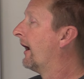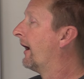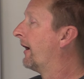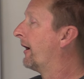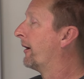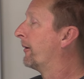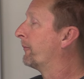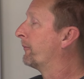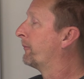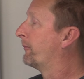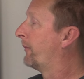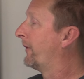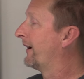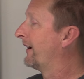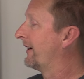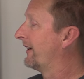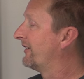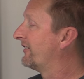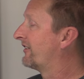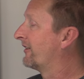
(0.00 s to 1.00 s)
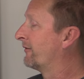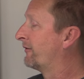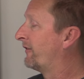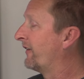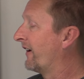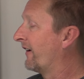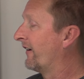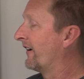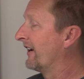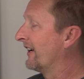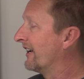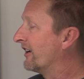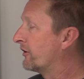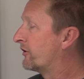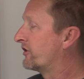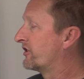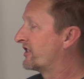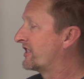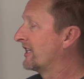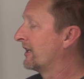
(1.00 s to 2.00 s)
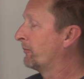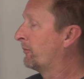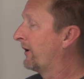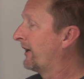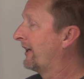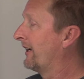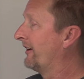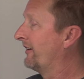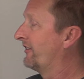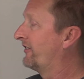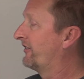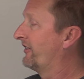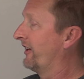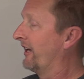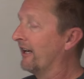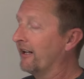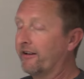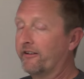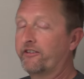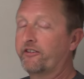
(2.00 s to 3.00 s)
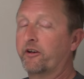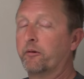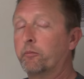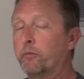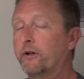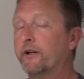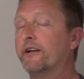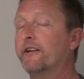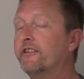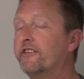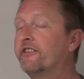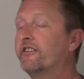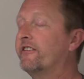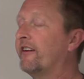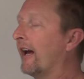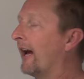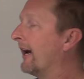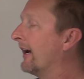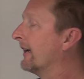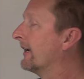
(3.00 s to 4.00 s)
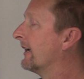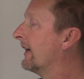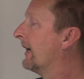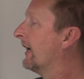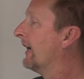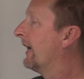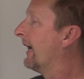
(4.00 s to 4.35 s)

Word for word: Um, but it is a very interesting piece in its complete state.